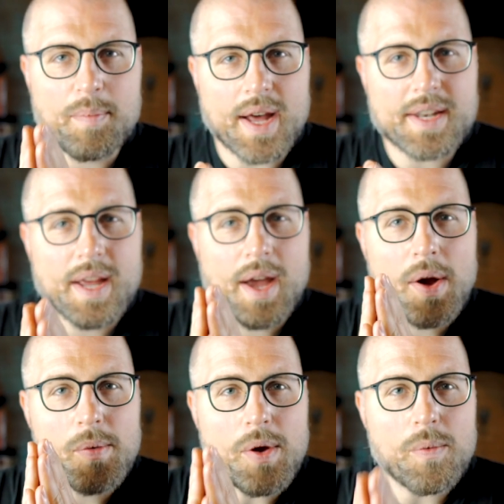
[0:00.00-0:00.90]
but
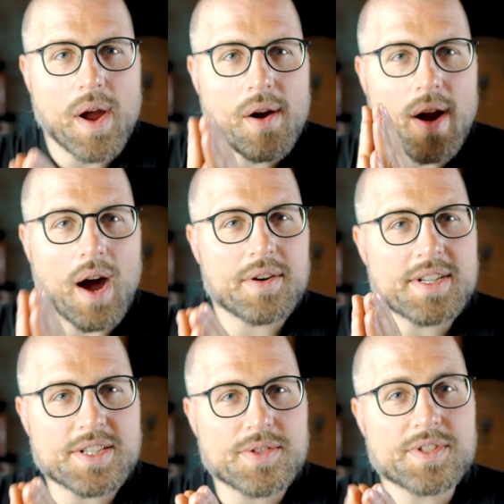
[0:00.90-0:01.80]
we wear our
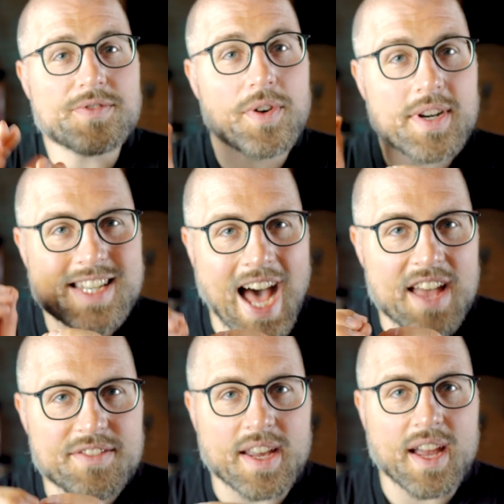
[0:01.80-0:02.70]
suits for
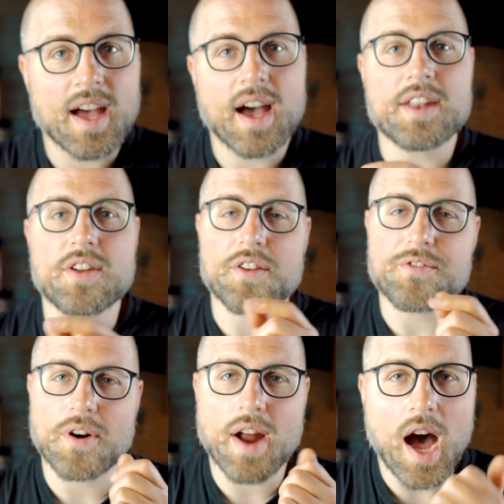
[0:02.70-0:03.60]
diving and not
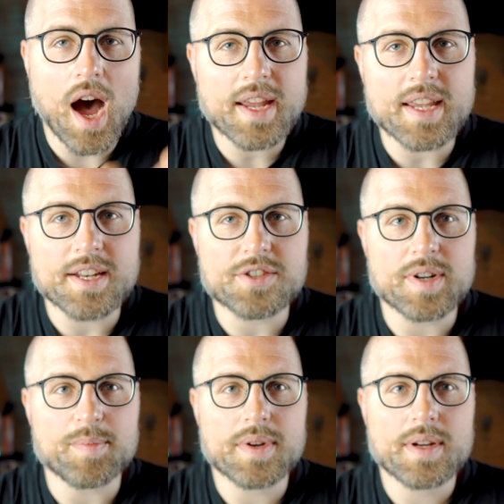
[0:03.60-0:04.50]
for a hiking
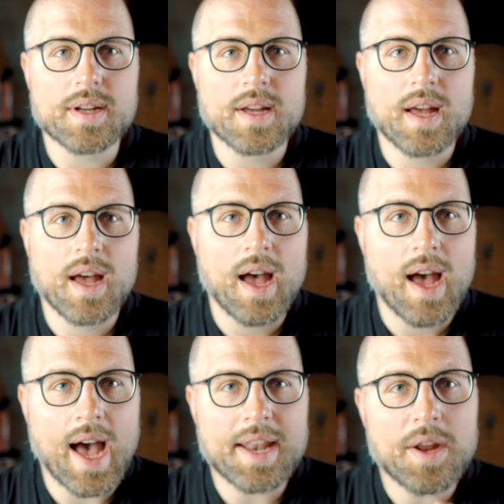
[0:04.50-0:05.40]
trip.
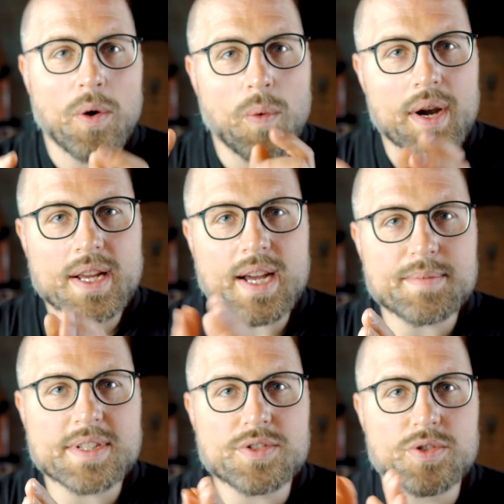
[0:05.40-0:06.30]
And when it
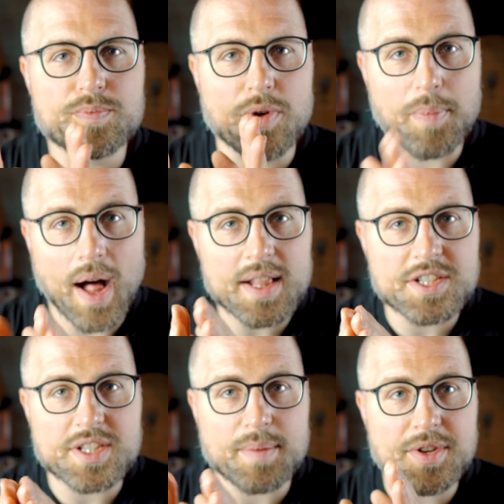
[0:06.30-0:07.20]
comes to
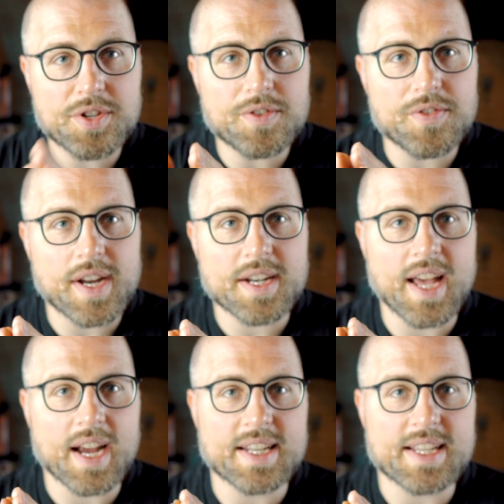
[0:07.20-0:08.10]
propulsion and maneuvering
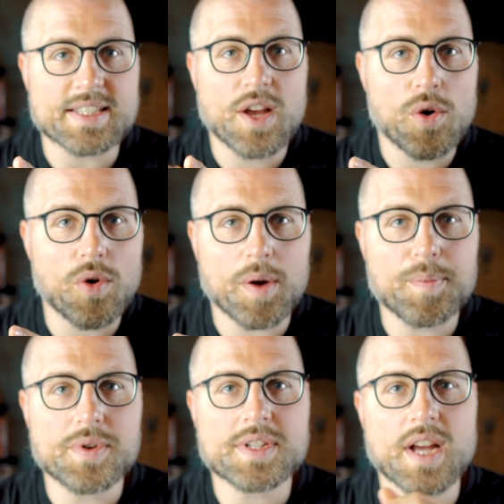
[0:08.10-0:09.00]
techniques, rock
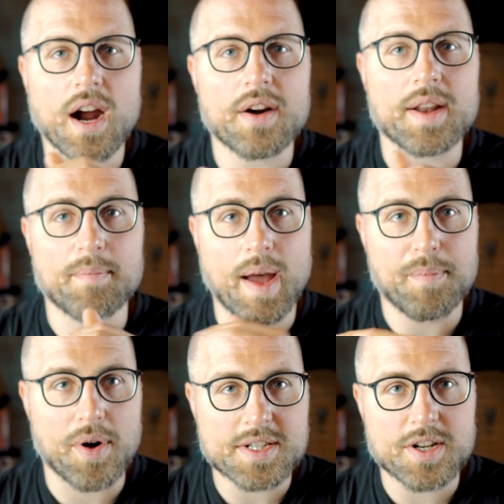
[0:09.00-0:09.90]
boots are, in my
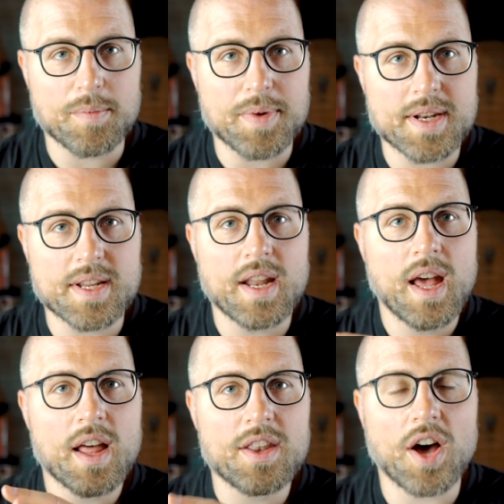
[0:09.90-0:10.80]
personal opinion,
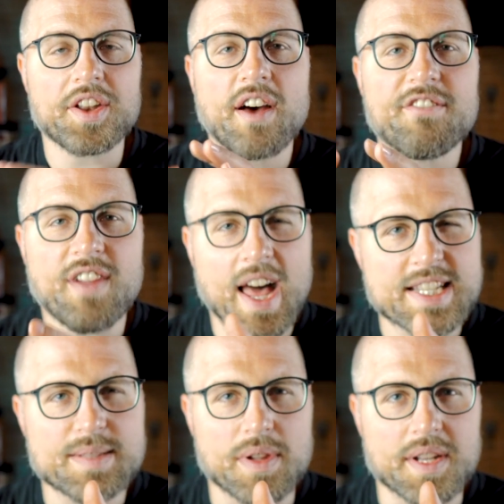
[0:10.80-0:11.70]
not
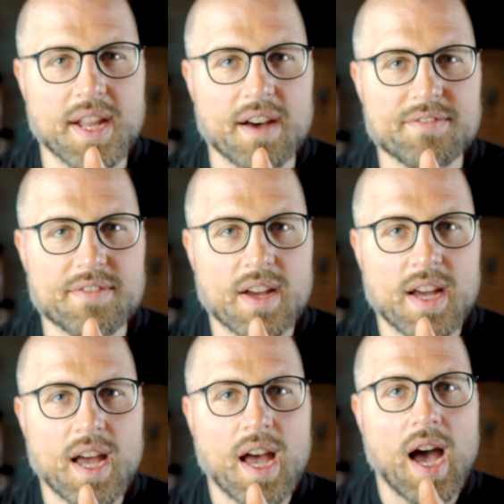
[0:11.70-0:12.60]
flexible enough.
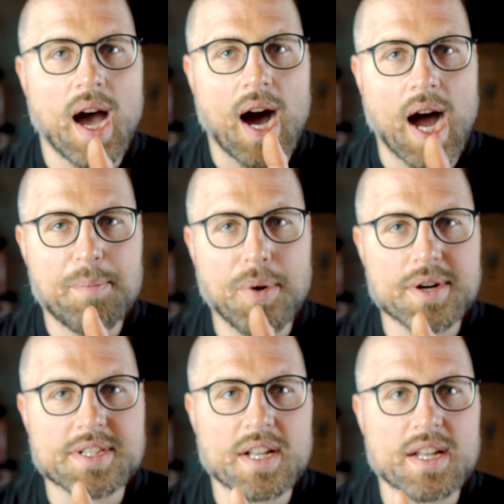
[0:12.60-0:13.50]
I
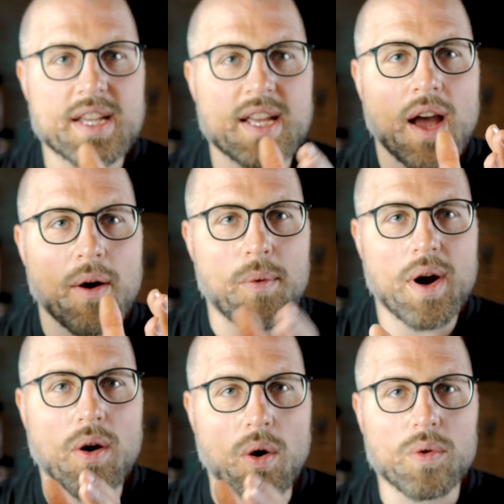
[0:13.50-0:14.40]
personally
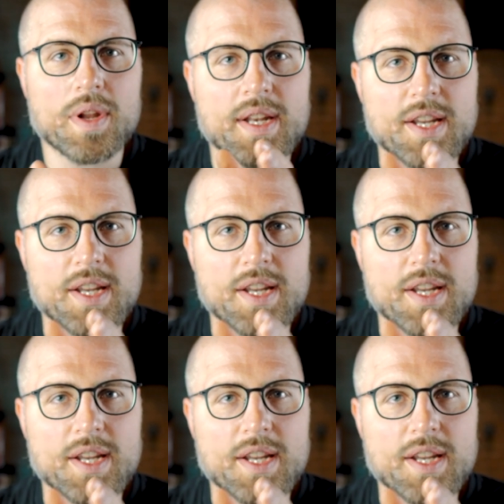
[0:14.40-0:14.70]
wear only